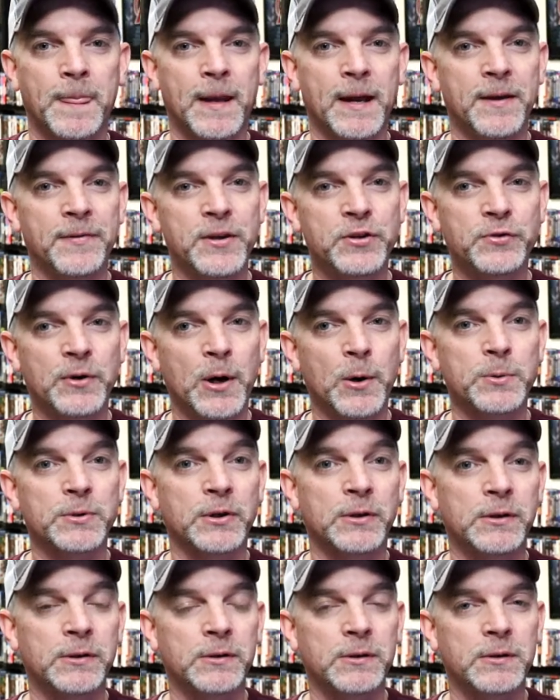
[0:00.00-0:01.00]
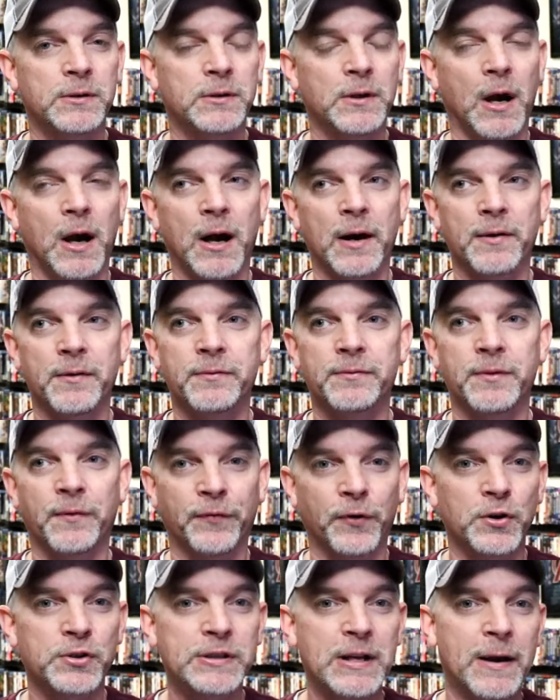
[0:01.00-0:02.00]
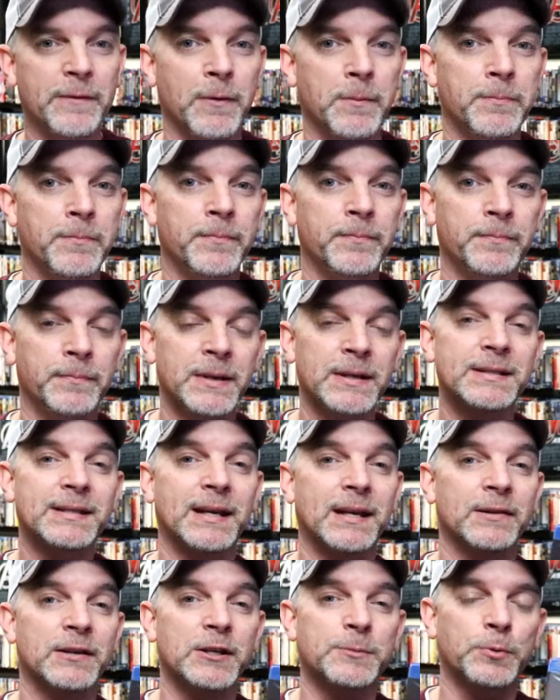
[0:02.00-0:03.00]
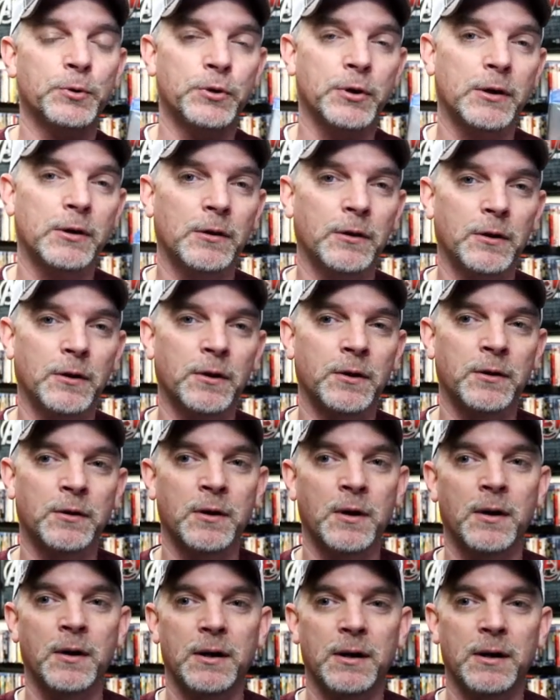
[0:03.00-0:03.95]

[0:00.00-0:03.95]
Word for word: and this right here was a, uh, the first time of me seeing this particular